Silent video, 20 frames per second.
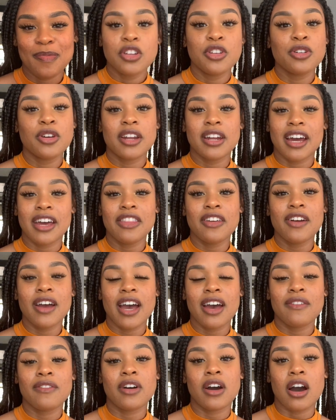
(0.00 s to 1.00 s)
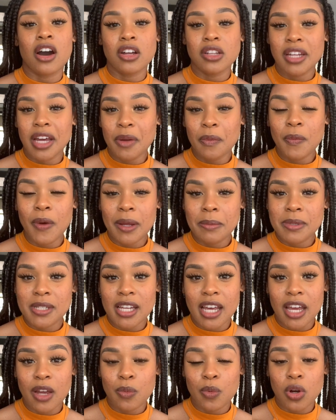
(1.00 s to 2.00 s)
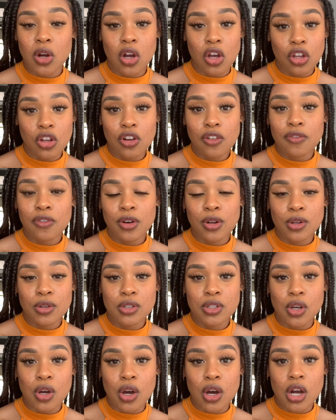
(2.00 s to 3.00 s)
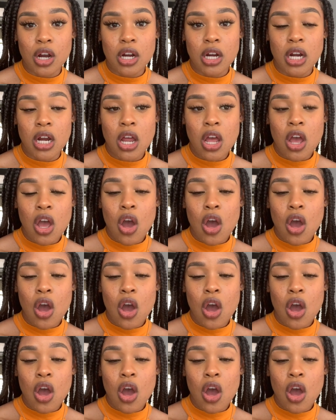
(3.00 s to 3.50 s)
You can either have an online website where all your photos are,